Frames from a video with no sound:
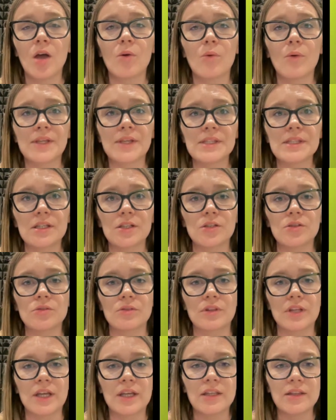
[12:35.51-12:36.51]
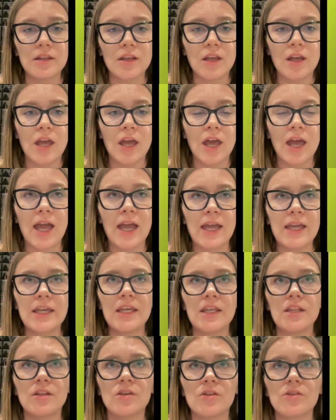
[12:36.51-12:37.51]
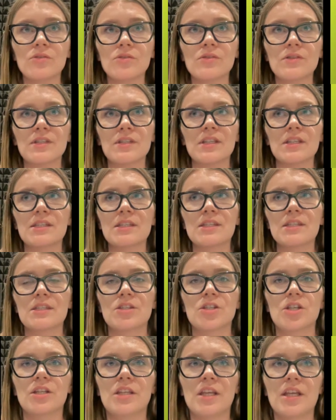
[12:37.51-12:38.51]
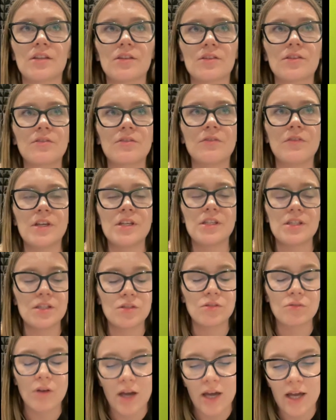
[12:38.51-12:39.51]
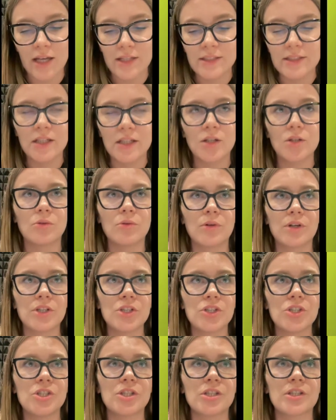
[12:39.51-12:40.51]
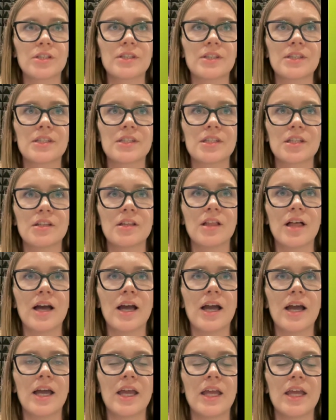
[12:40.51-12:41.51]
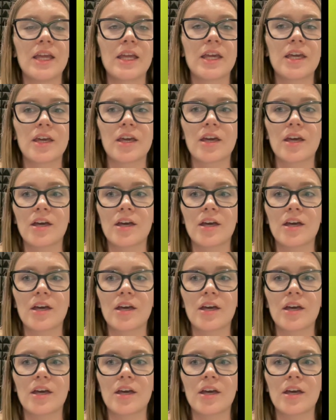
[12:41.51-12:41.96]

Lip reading: Once I do that, I can use this chat interface to ask questions like,